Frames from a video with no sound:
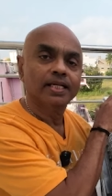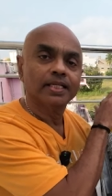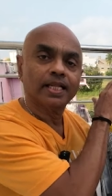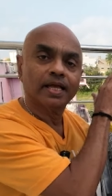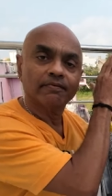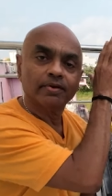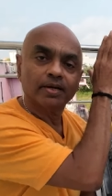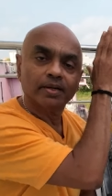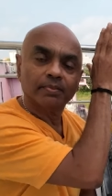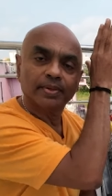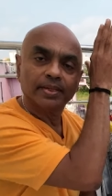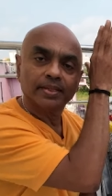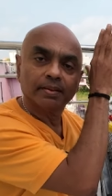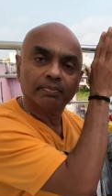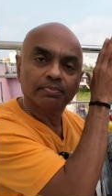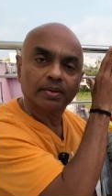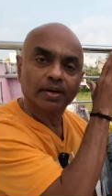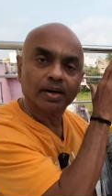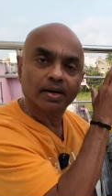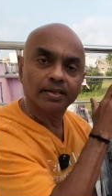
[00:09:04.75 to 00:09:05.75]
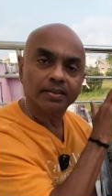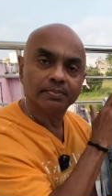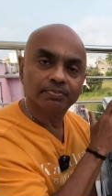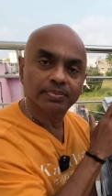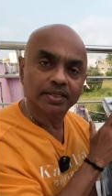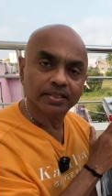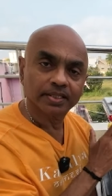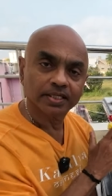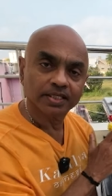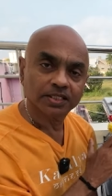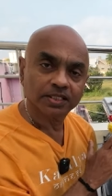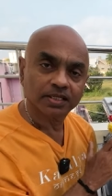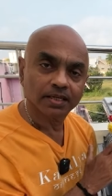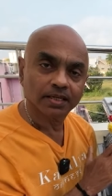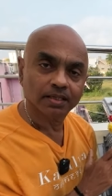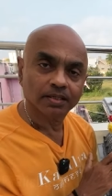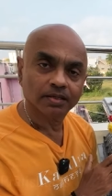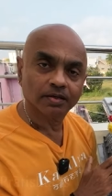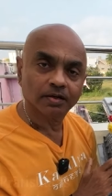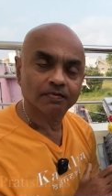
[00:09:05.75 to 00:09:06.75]
there will be the prana
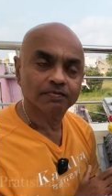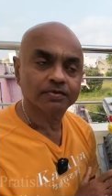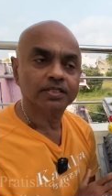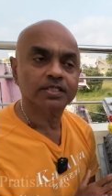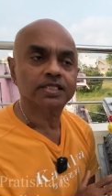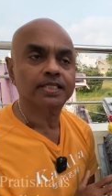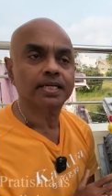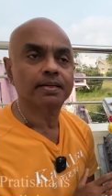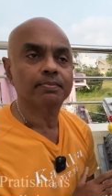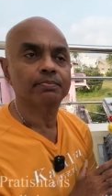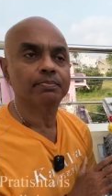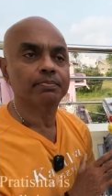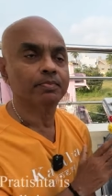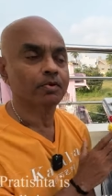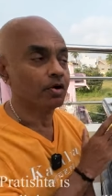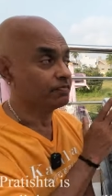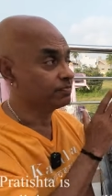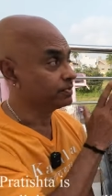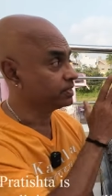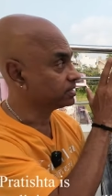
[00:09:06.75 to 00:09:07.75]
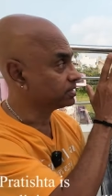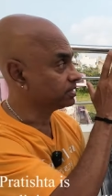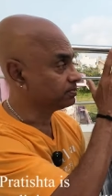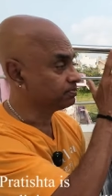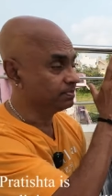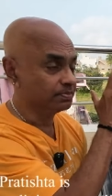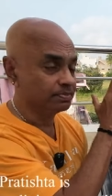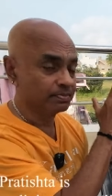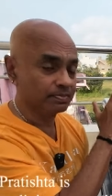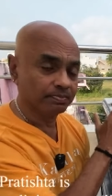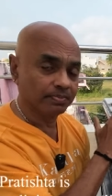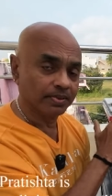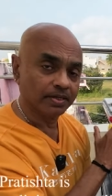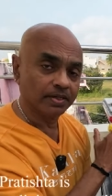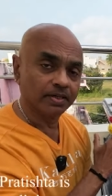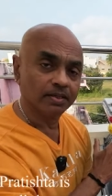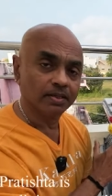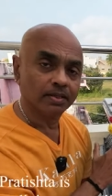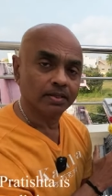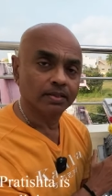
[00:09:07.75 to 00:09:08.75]
pratishtha of the stem of this
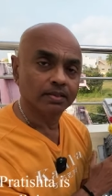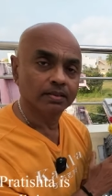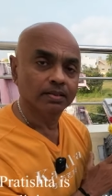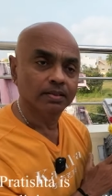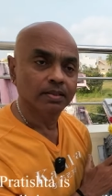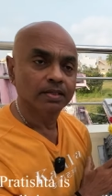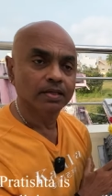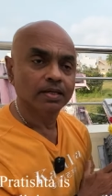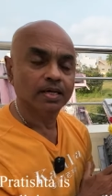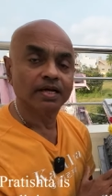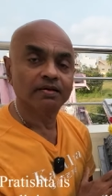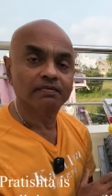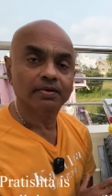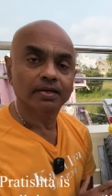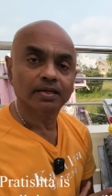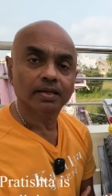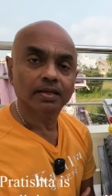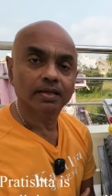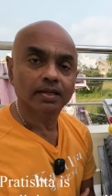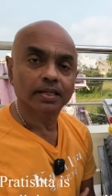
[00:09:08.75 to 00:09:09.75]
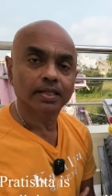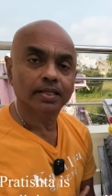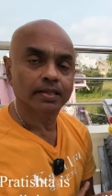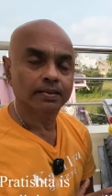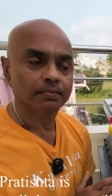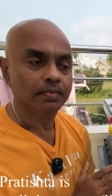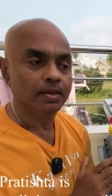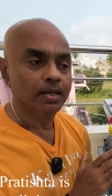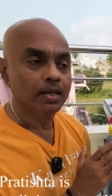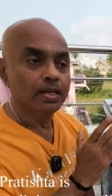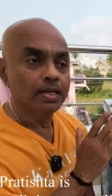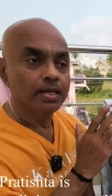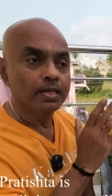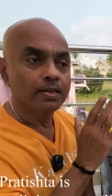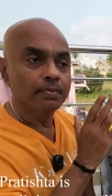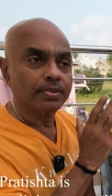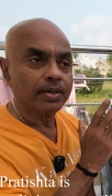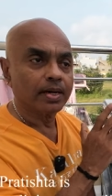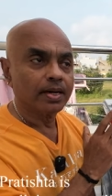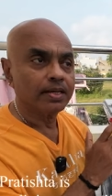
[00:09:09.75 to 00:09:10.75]
particular Kaivalya Lingam.
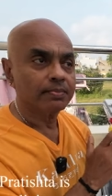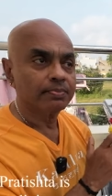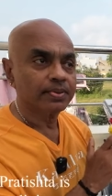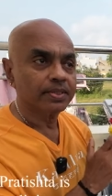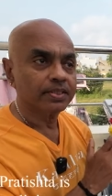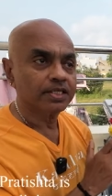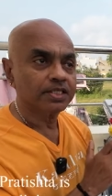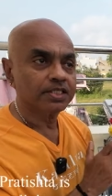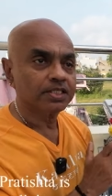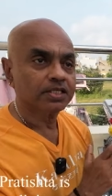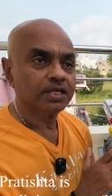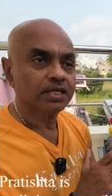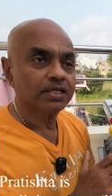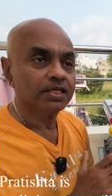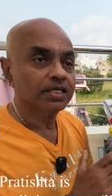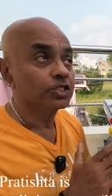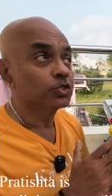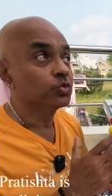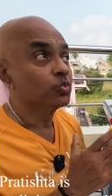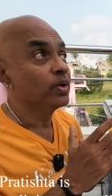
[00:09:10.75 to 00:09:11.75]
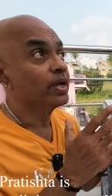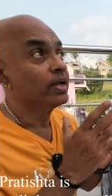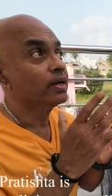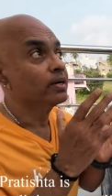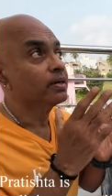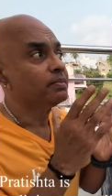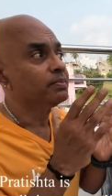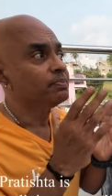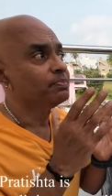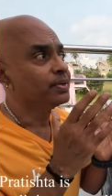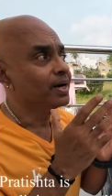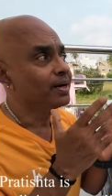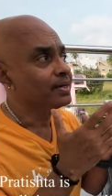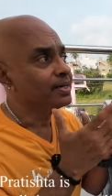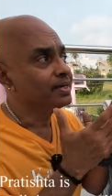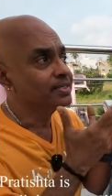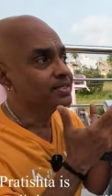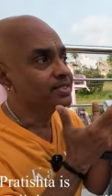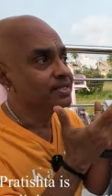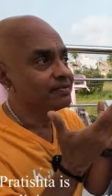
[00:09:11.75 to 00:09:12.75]
Prana pratishtha is where
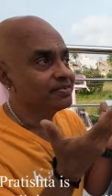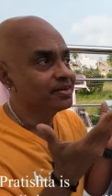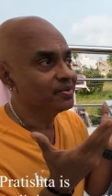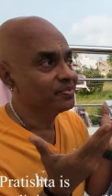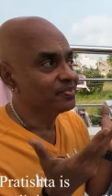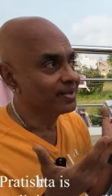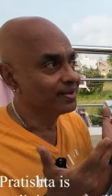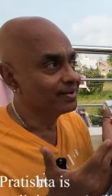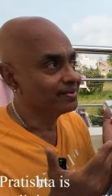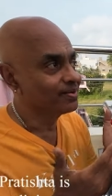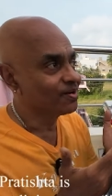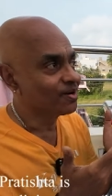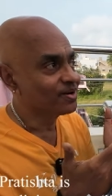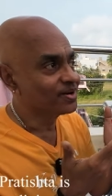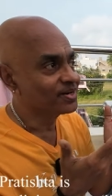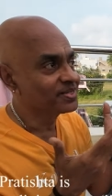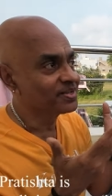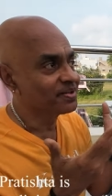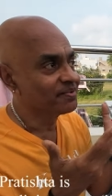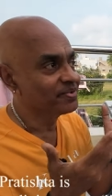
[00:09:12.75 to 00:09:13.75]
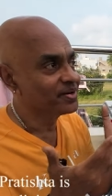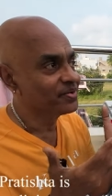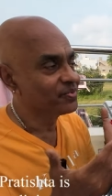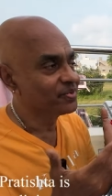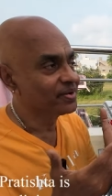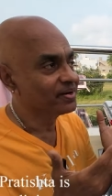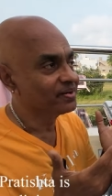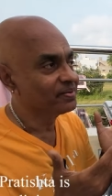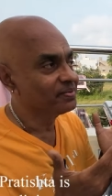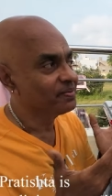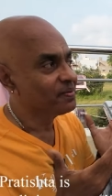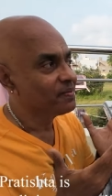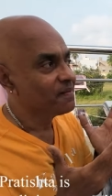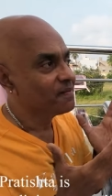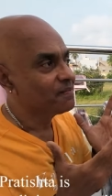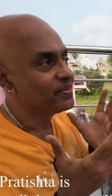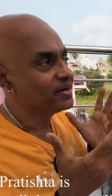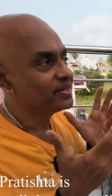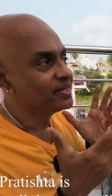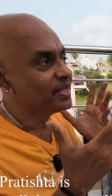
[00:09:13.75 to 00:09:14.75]
prana is everywhere, God is everywhere,
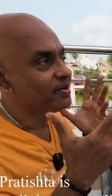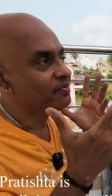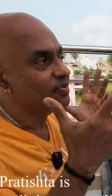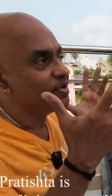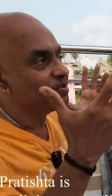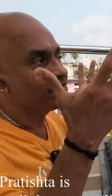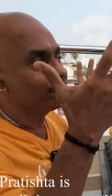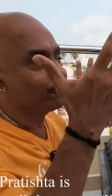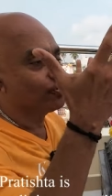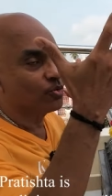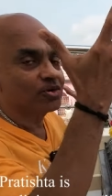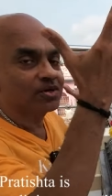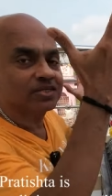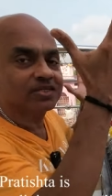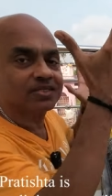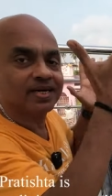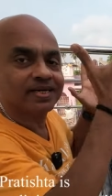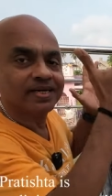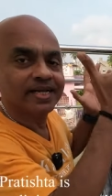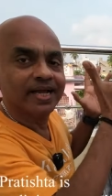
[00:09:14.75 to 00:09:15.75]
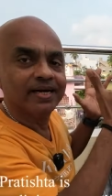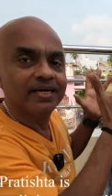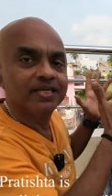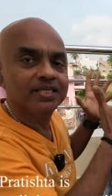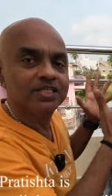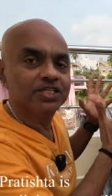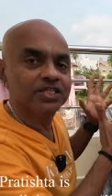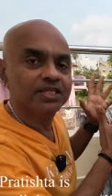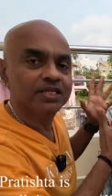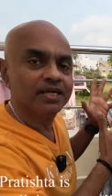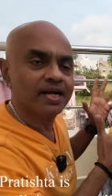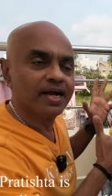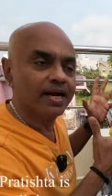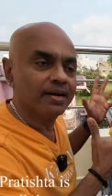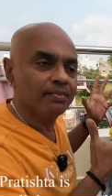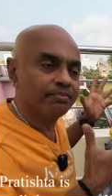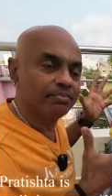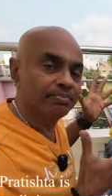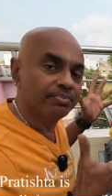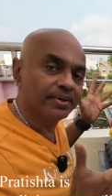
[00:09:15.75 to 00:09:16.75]
but then we focus that energy
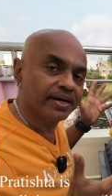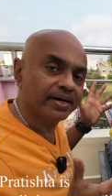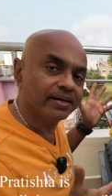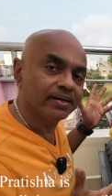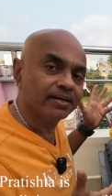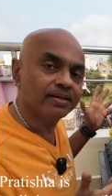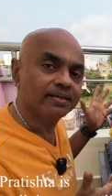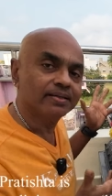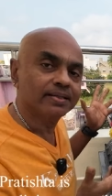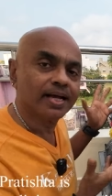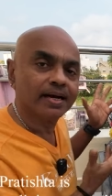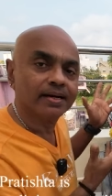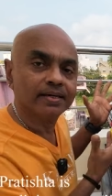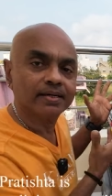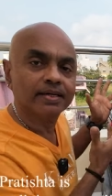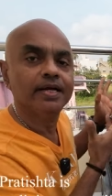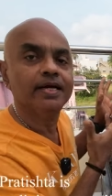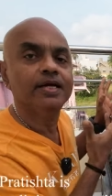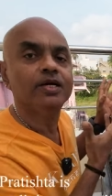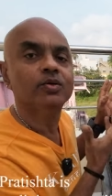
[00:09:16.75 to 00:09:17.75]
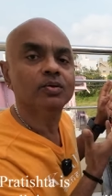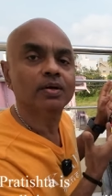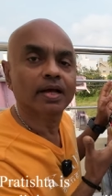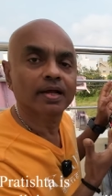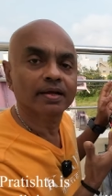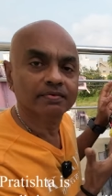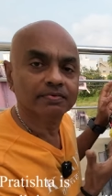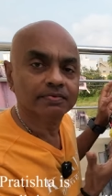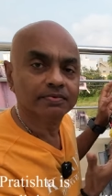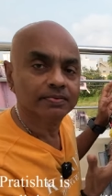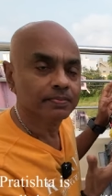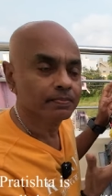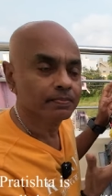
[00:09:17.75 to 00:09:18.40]
and bring that into life.